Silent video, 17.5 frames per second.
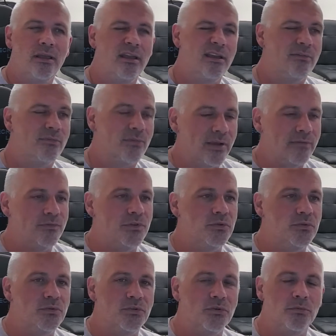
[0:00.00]
have
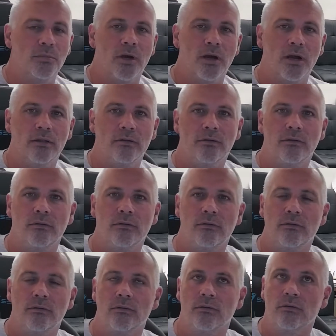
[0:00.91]
YouTube on.
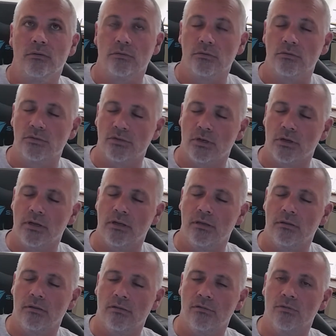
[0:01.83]
Sorry,
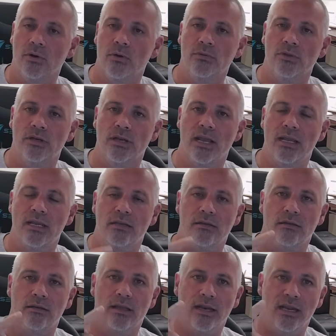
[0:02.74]
throughout the night,
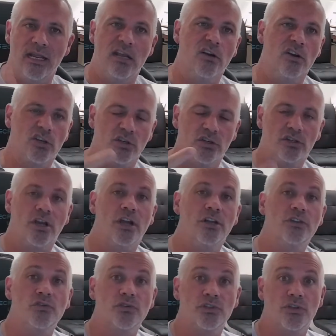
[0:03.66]
I hear a good
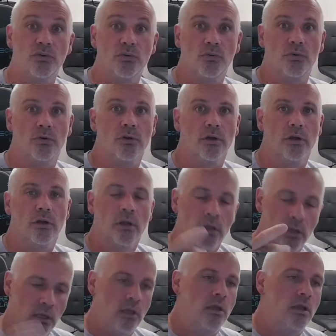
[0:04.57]
country tune, or
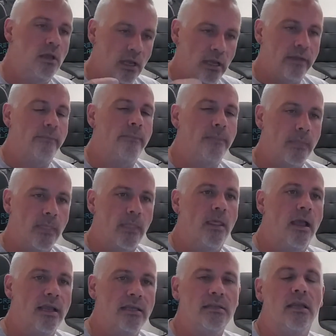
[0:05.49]

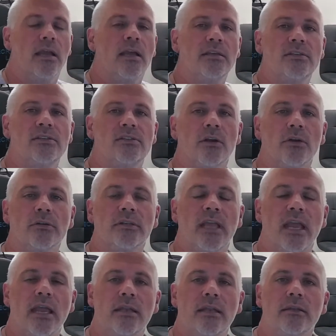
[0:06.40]
I I start
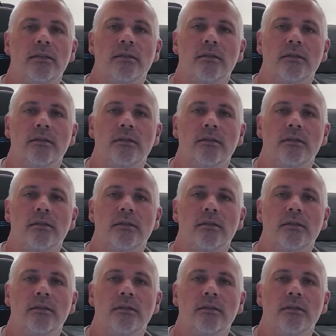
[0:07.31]
that.